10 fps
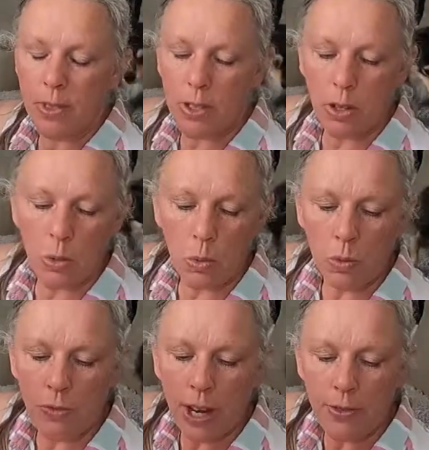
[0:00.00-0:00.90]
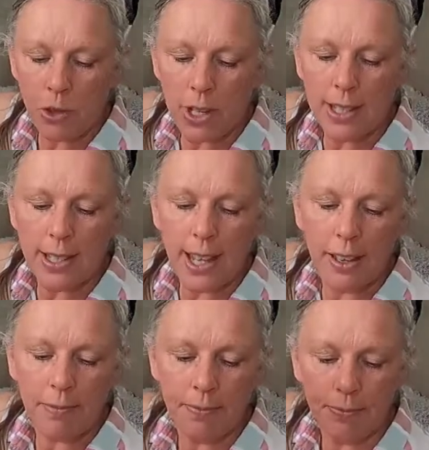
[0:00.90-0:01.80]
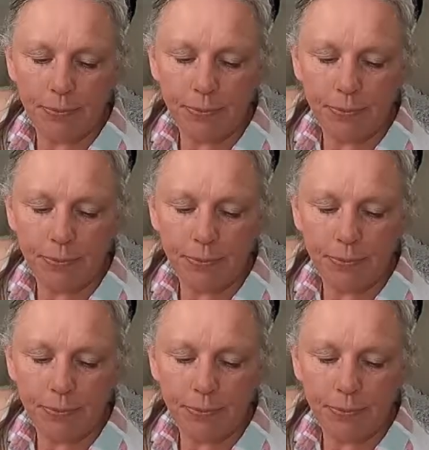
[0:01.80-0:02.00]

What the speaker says: So 5 treats again.